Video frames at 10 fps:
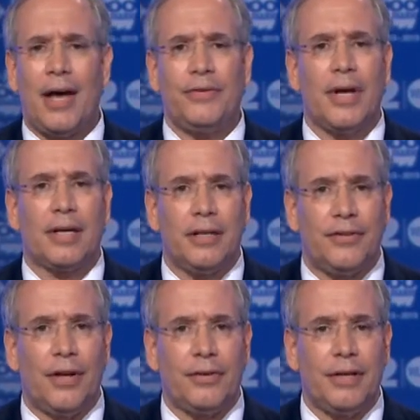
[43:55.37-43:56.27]
outside
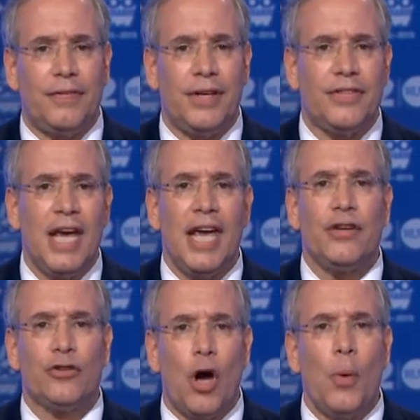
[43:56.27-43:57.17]
consulting fees.
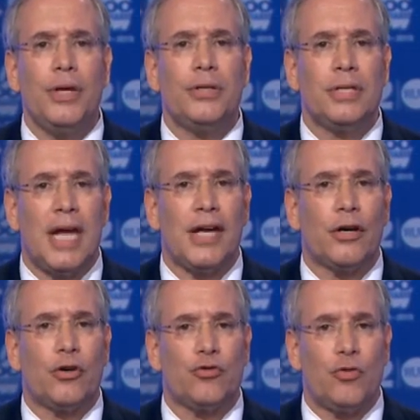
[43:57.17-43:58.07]
It's going to
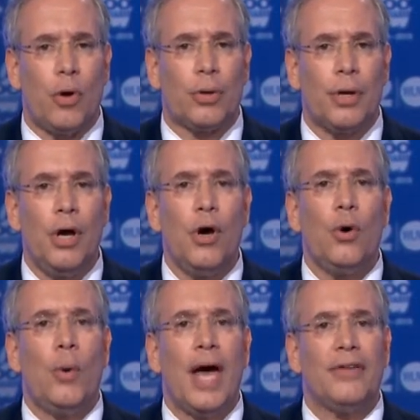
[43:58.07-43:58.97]
take a Comptroller
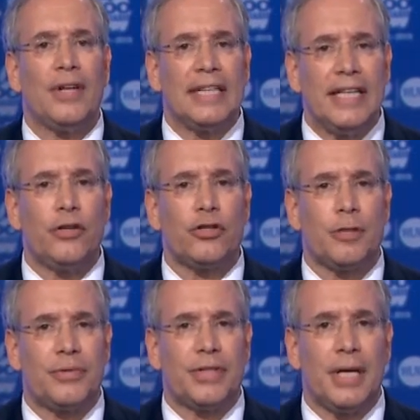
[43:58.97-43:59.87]
who has a leadership